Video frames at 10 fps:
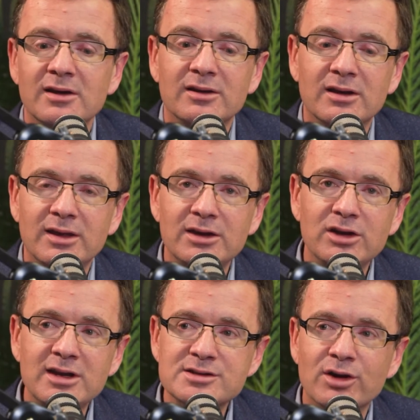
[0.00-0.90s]
Then you
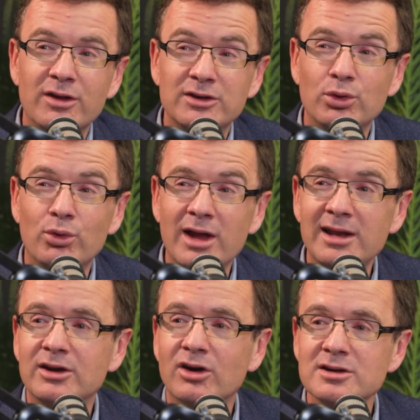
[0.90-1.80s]
need to know that you
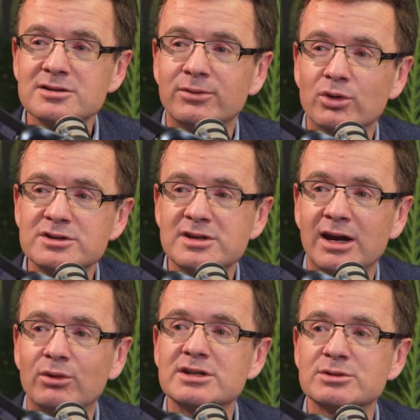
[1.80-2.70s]
really can't afford to
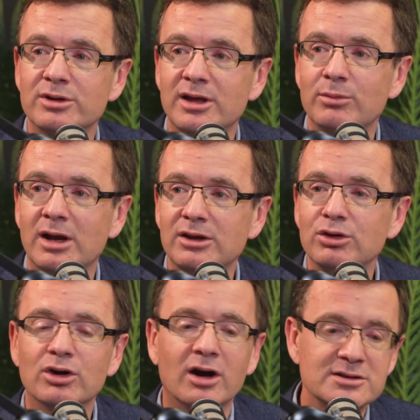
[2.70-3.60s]
take risk with that money. You
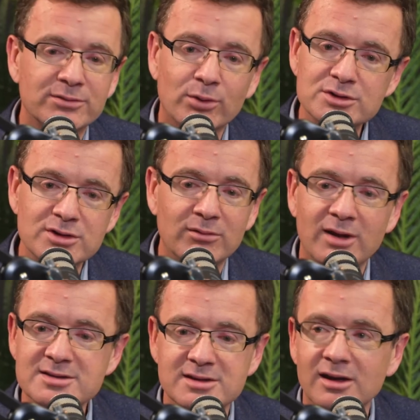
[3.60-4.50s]
can't afford to
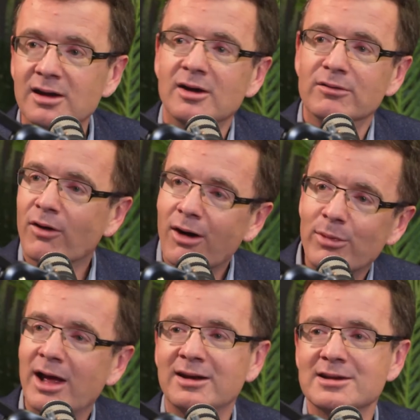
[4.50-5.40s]
invest in
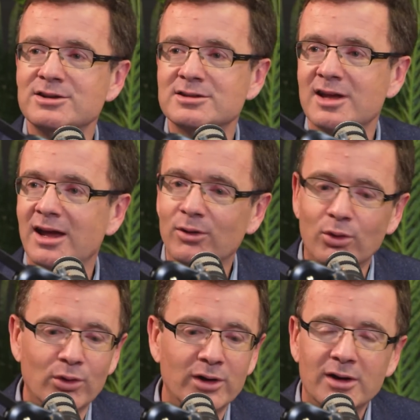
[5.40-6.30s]
farmland, as you say,
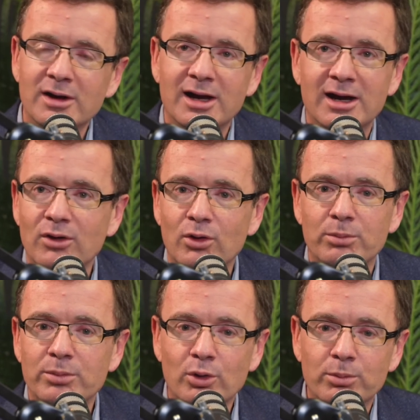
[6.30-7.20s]
or
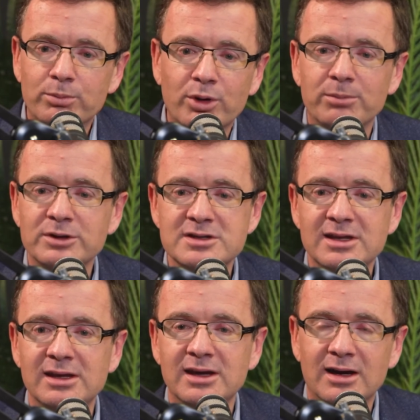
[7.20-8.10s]

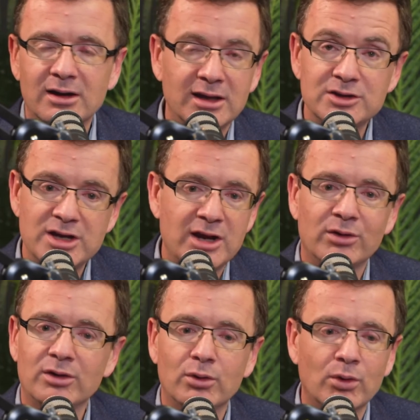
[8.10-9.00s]
property in
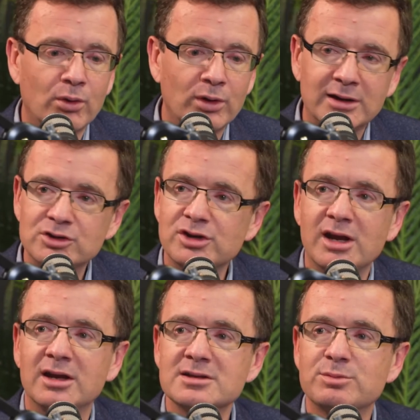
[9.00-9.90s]
general, or in
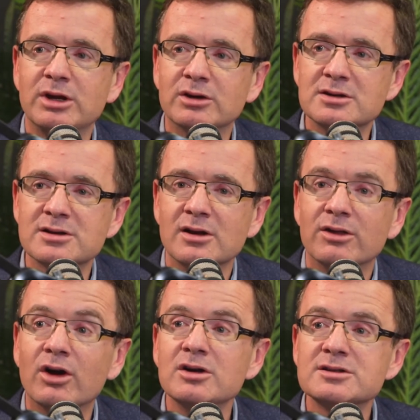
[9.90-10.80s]
shares, because
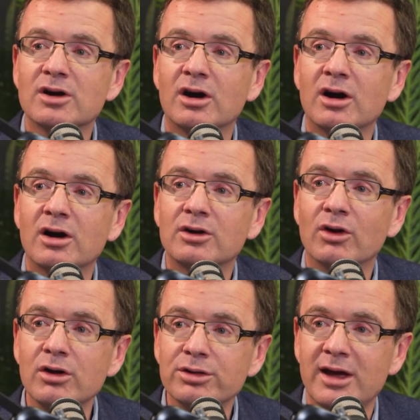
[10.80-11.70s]
those are
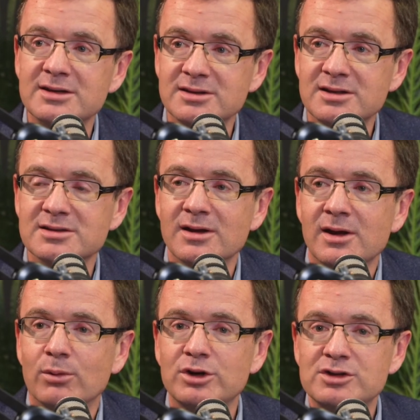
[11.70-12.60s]
growth assets,
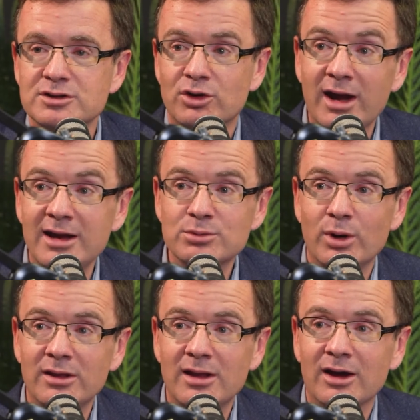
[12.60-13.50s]
which is great
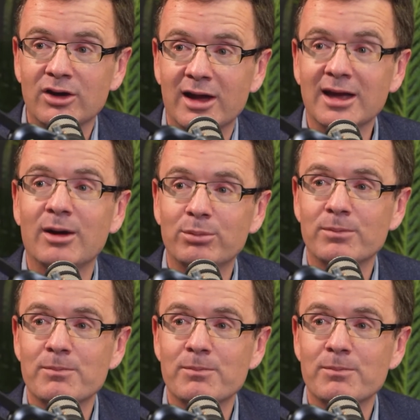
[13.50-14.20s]
when they're going up.